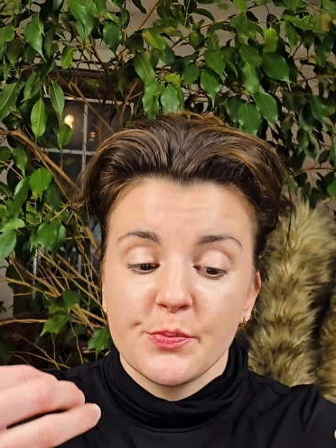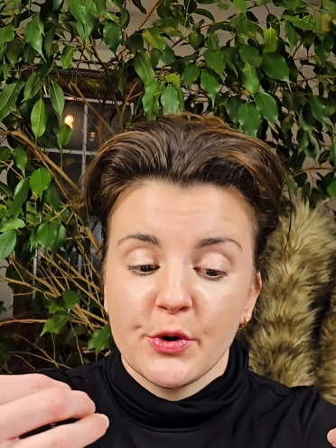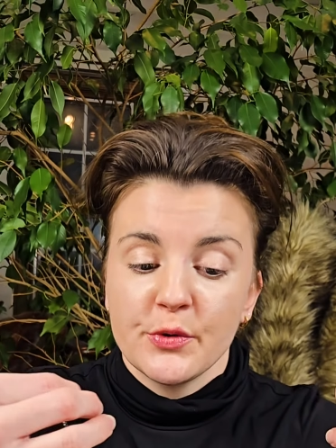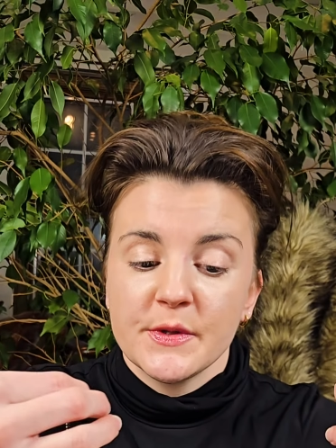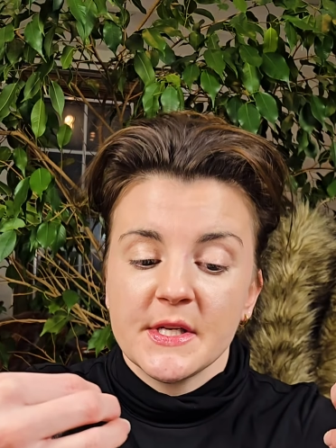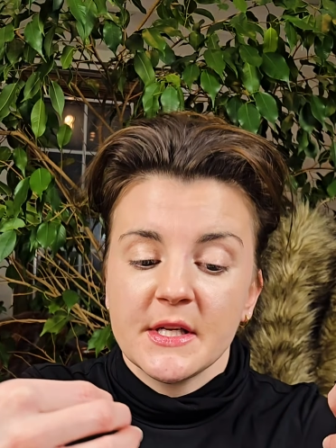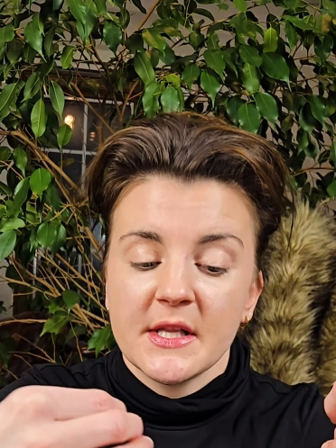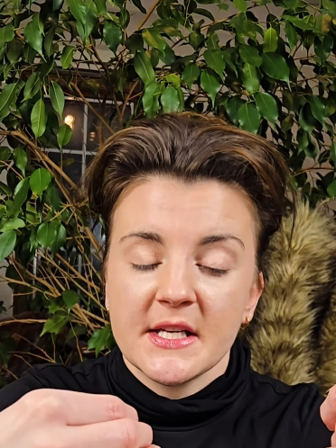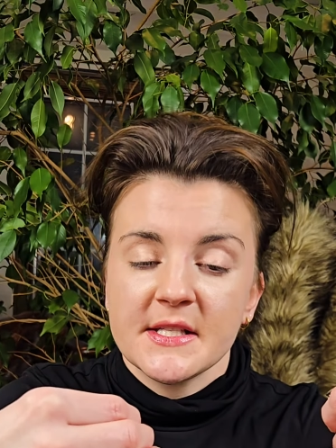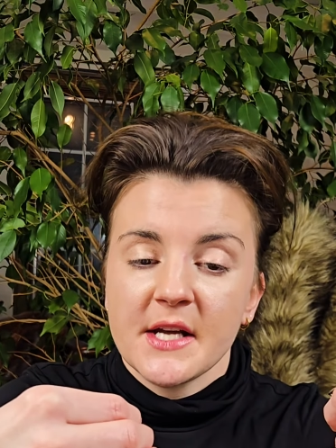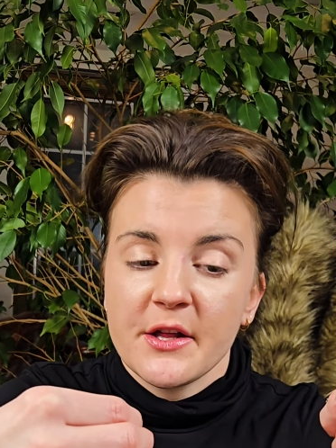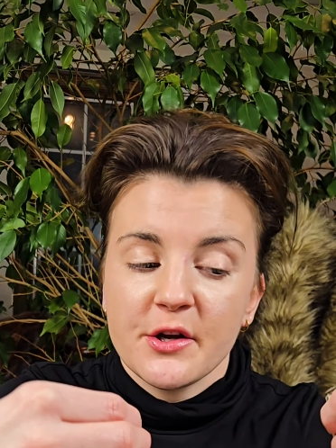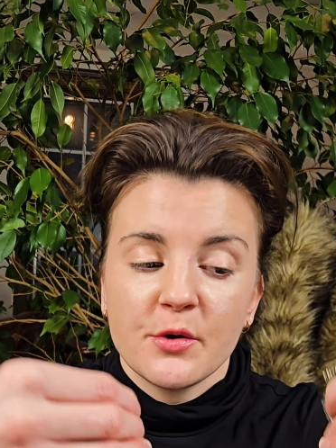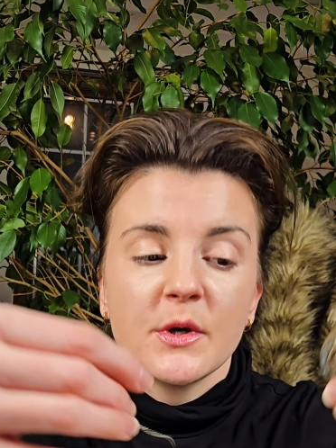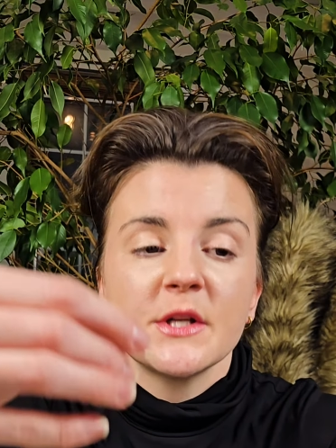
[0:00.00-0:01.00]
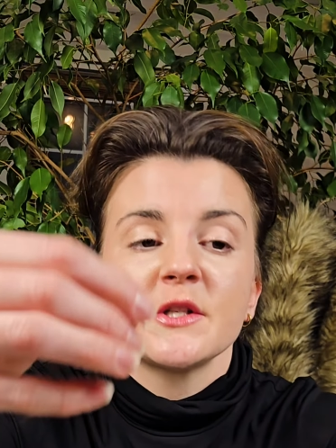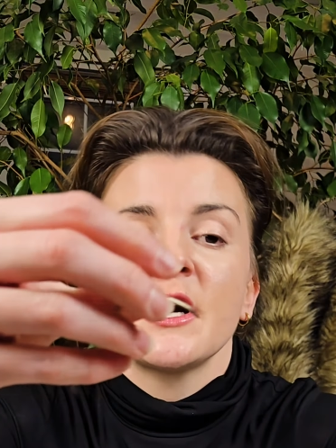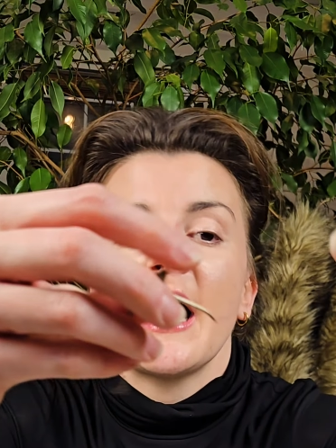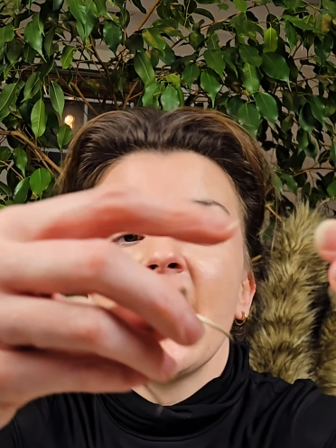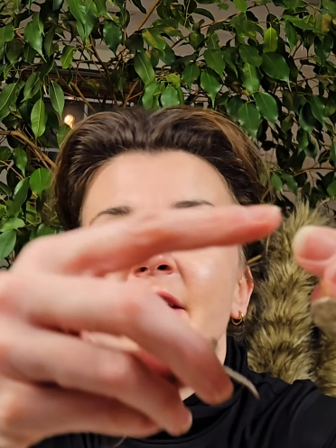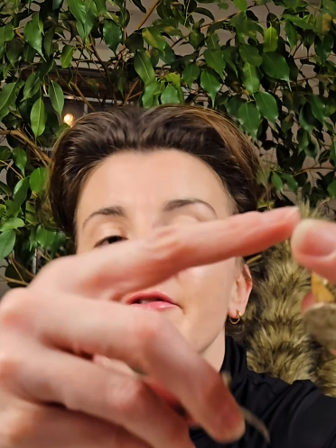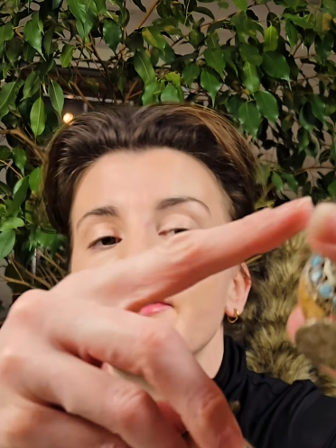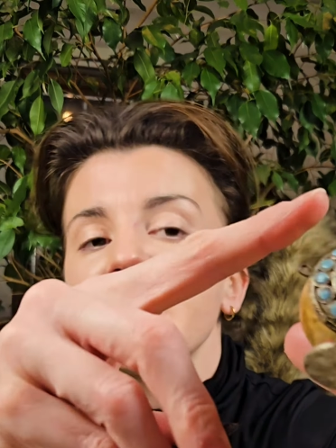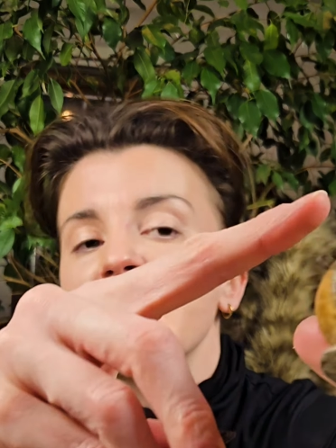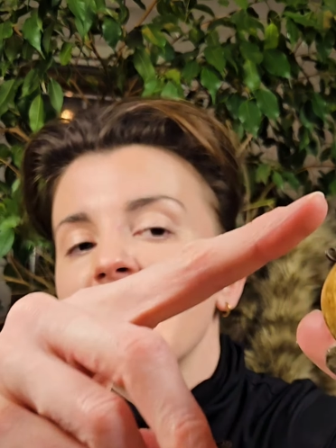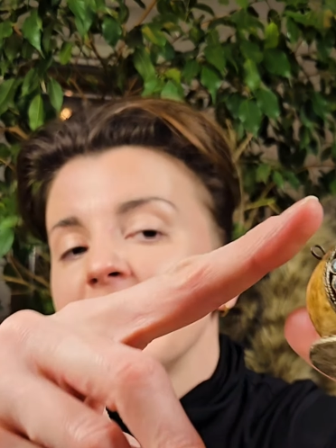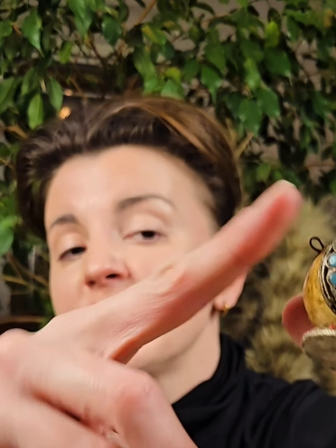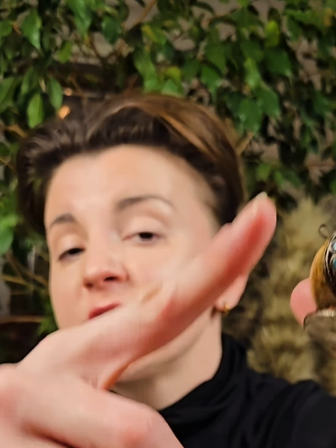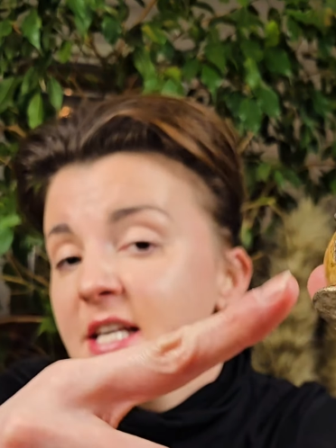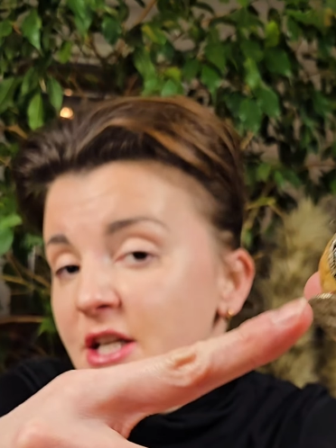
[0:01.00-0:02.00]
spoons in these other ones are ivory.
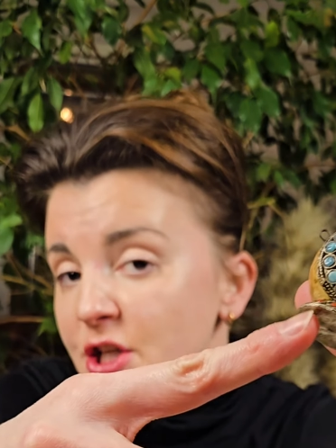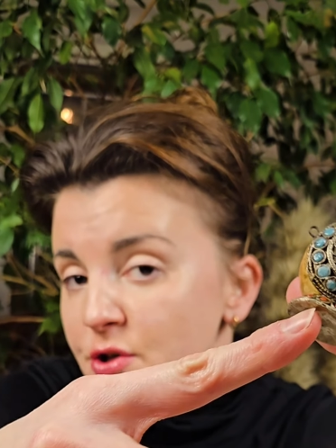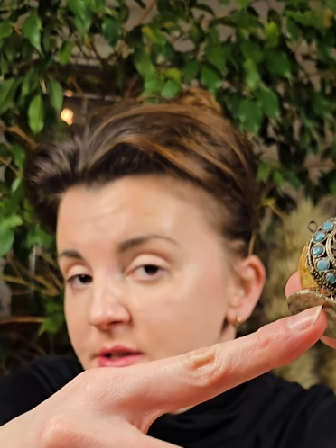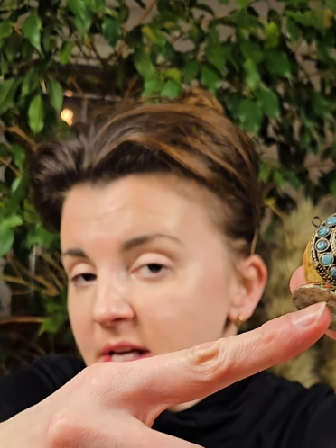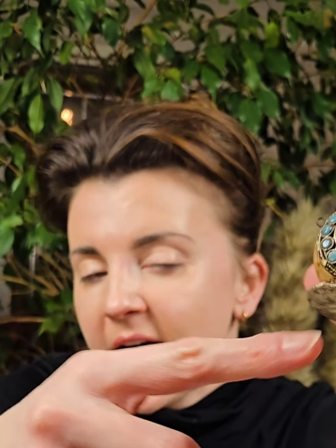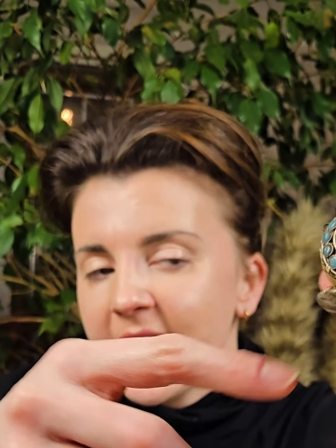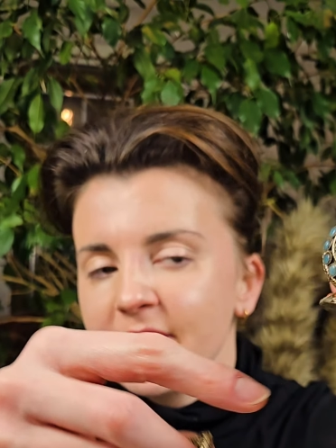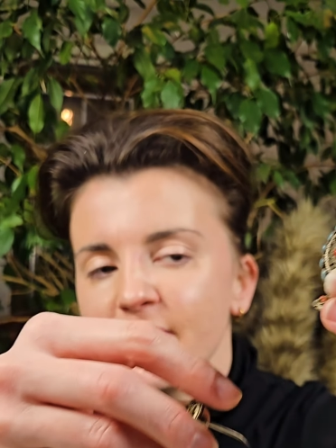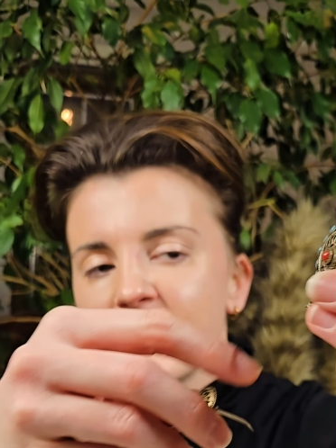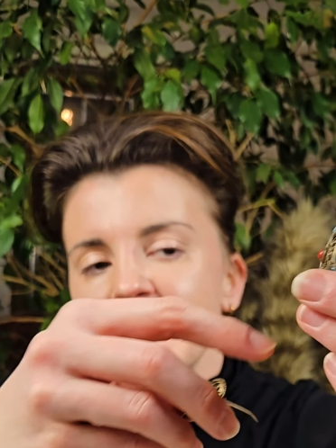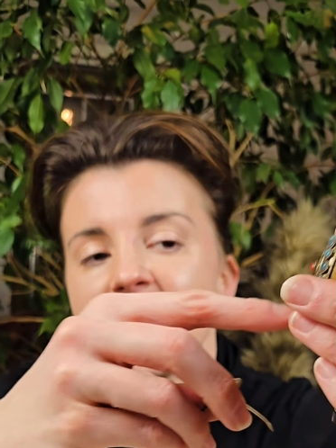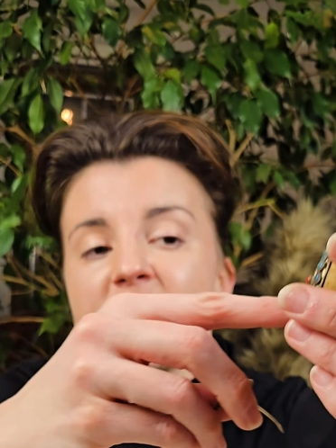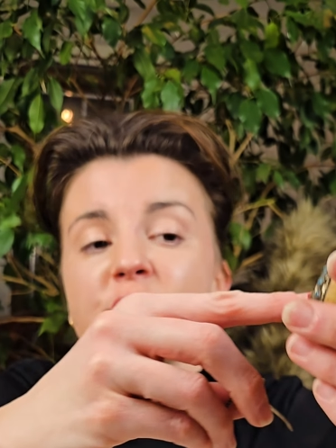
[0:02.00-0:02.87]
They did use ivory.